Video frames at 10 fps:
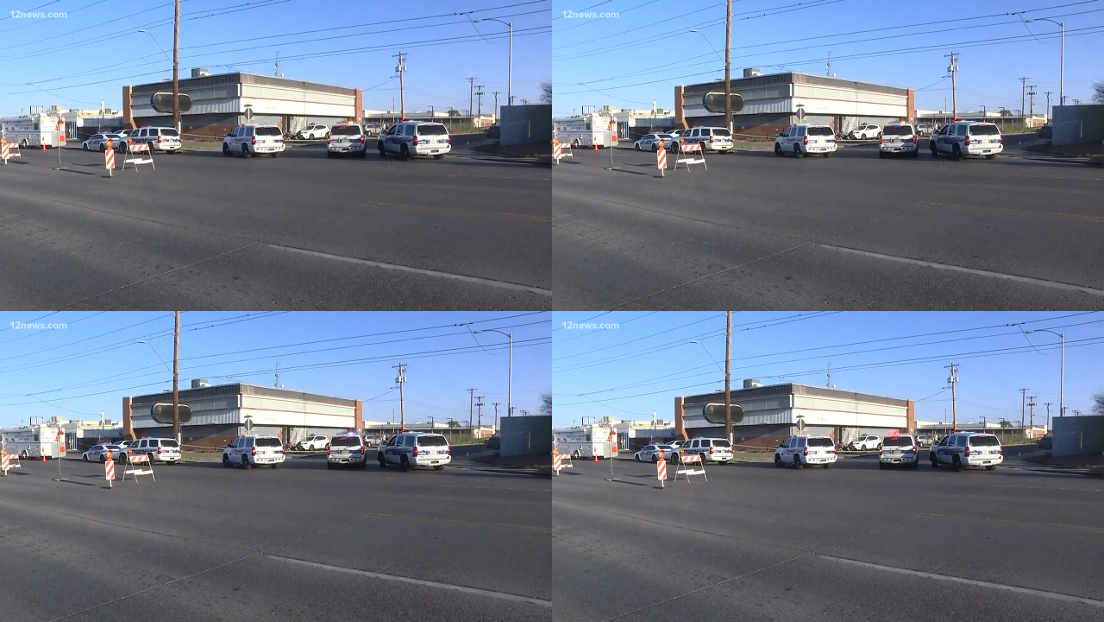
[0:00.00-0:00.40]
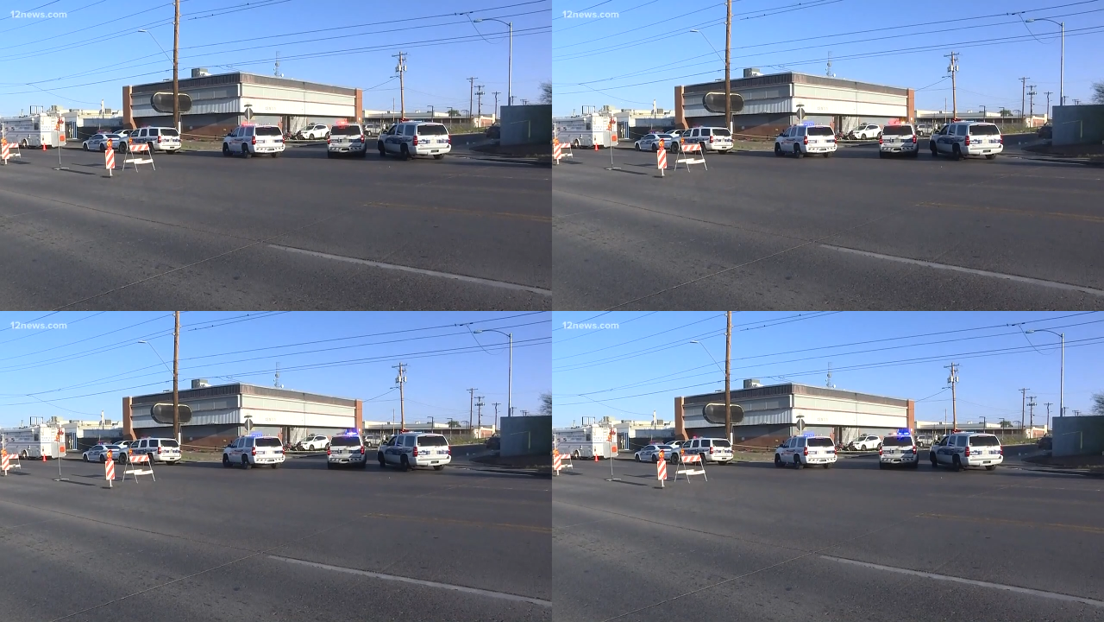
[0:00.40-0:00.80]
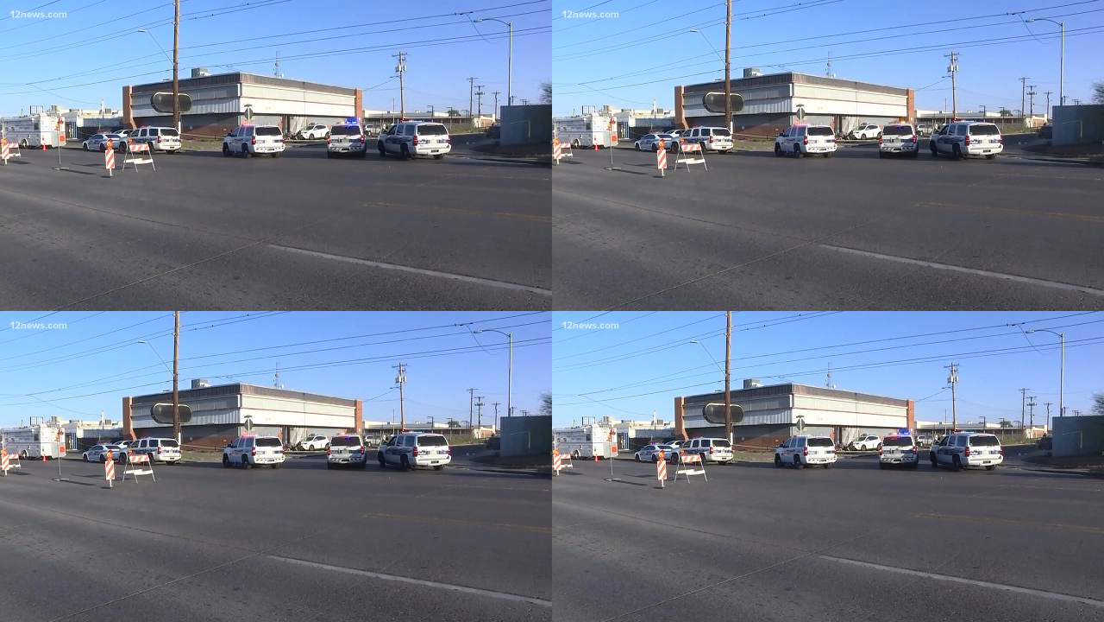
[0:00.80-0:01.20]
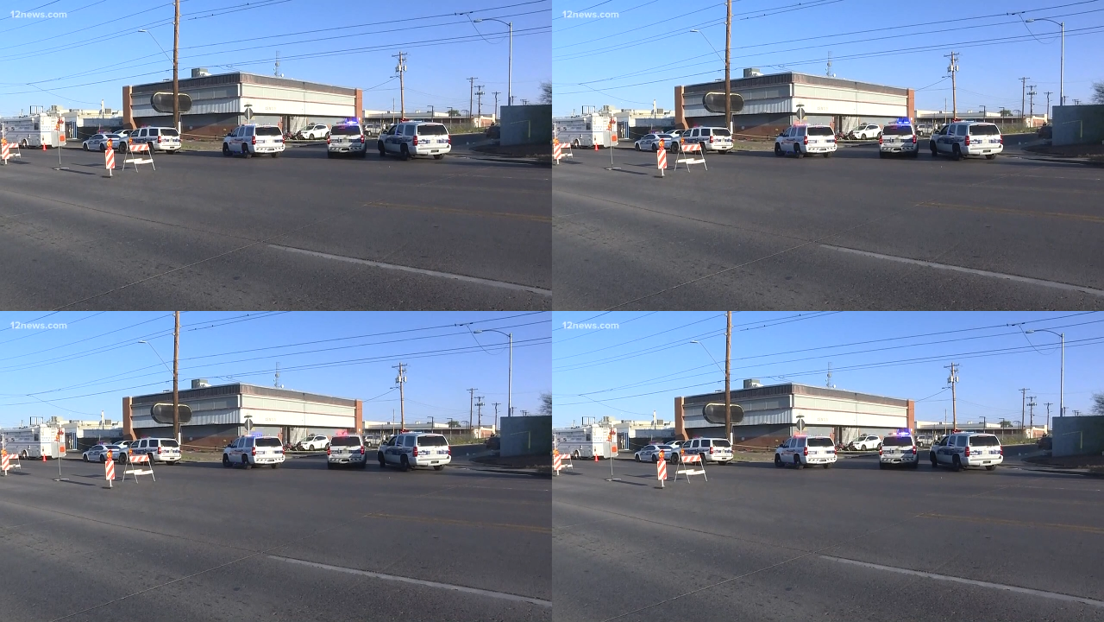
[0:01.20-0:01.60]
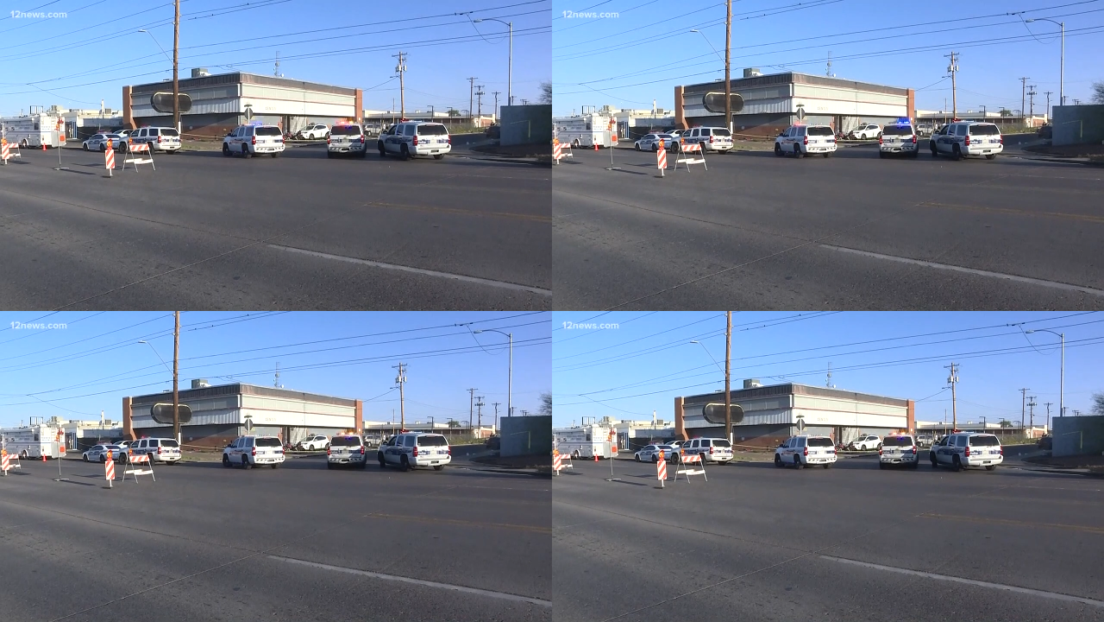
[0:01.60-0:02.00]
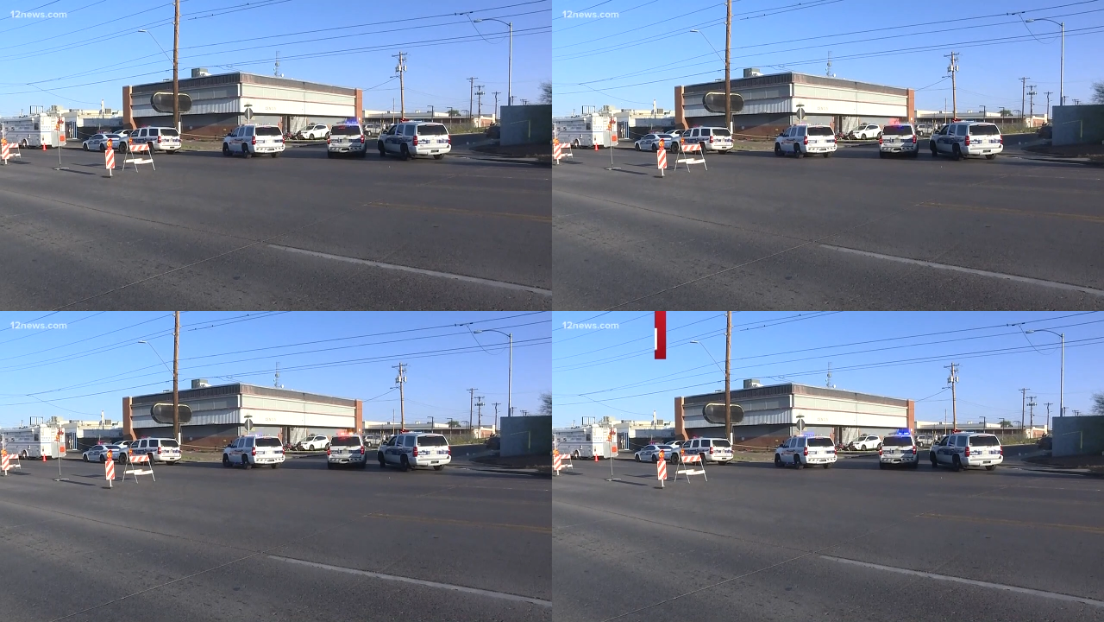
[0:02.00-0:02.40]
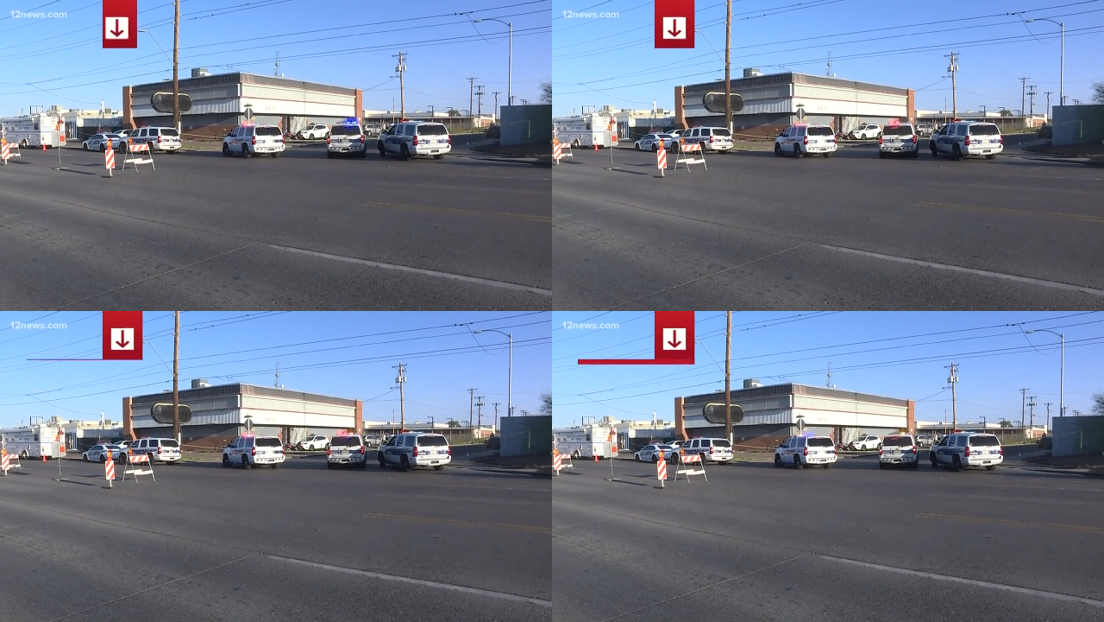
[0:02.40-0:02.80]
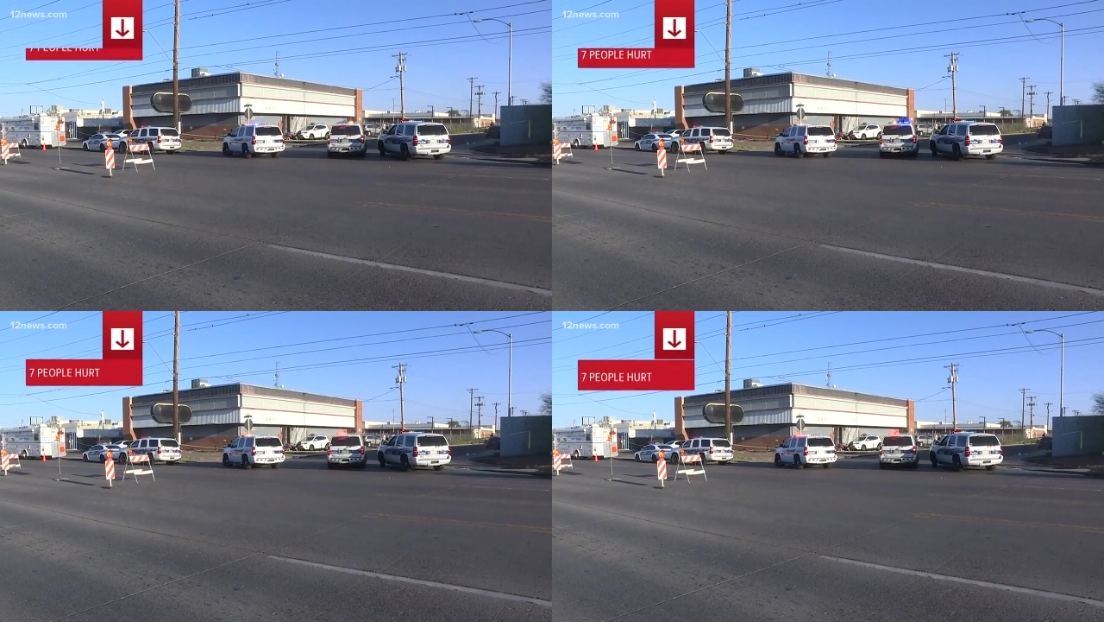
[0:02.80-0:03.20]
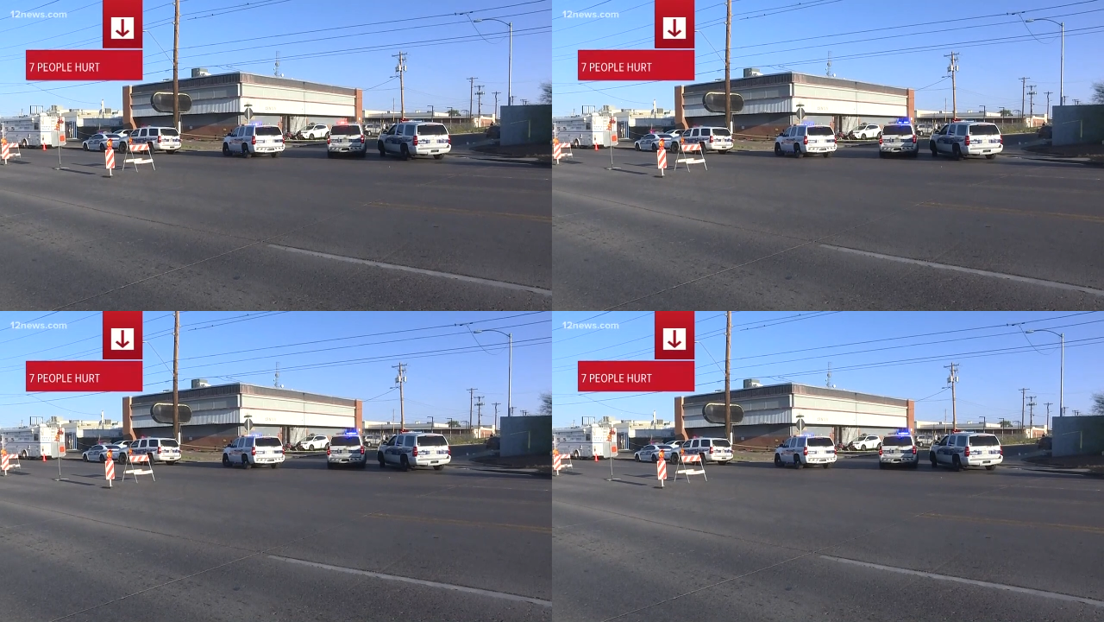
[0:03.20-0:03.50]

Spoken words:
(no speaker visible)